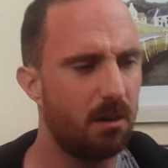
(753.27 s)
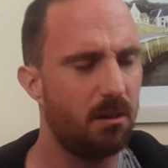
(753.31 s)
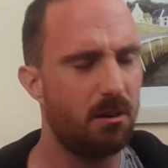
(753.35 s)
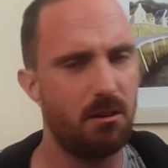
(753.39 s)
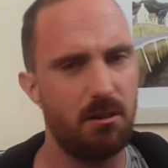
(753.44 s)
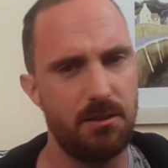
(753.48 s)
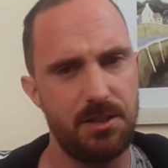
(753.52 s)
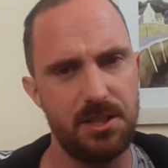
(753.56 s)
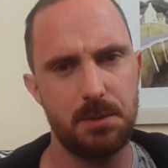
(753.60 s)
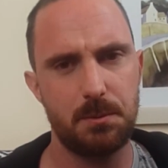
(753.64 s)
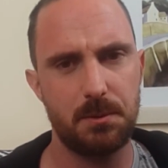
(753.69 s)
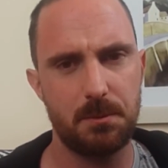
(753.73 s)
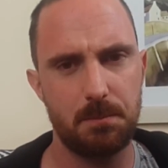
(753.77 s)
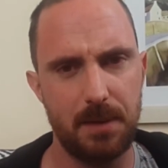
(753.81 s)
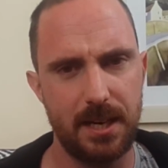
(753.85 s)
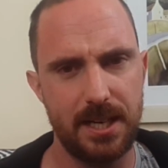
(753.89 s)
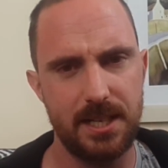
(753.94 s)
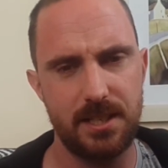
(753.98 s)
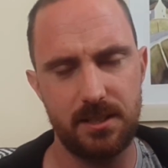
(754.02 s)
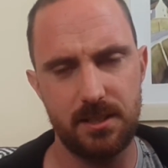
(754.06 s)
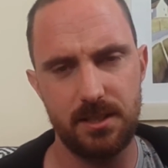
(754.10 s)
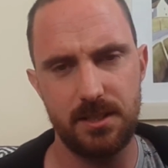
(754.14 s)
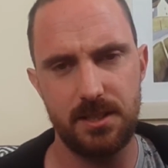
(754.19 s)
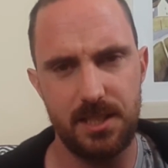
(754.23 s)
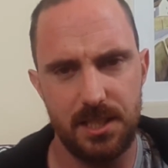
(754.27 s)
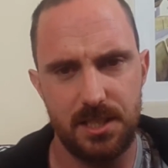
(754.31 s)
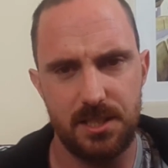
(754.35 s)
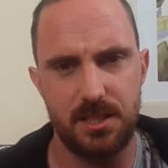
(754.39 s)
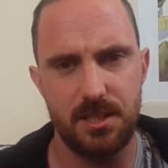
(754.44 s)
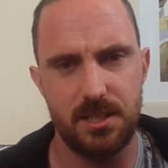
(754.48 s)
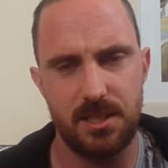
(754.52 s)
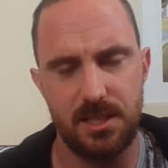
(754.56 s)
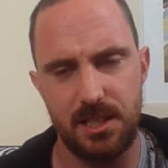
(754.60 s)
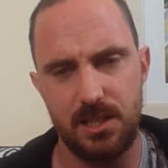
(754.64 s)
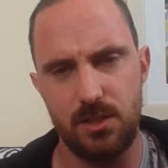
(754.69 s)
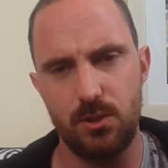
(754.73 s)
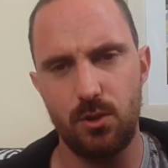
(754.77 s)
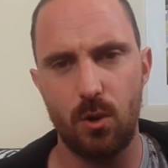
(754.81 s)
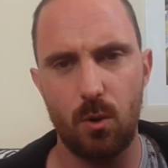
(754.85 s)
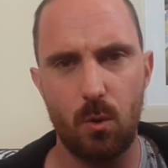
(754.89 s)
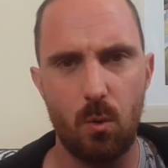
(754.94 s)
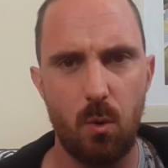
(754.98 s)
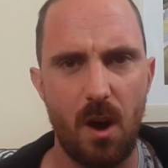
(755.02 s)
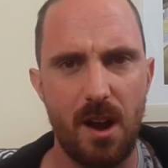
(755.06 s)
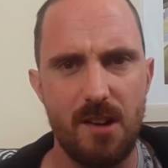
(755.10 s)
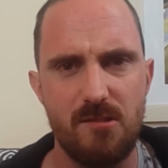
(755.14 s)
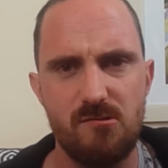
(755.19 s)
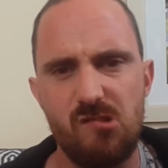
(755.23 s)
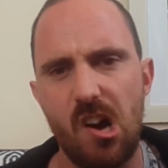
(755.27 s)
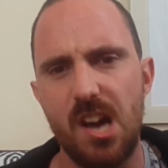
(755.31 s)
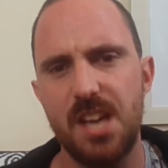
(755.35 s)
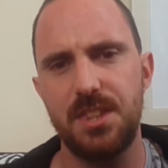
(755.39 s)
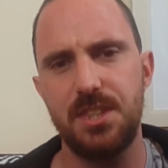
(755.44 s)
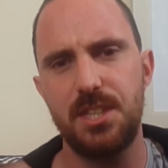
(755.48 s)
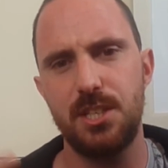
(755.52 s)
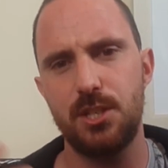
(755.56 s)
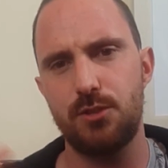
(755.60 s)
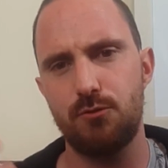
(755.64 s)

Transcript: oh, this paint consistency is not quite right.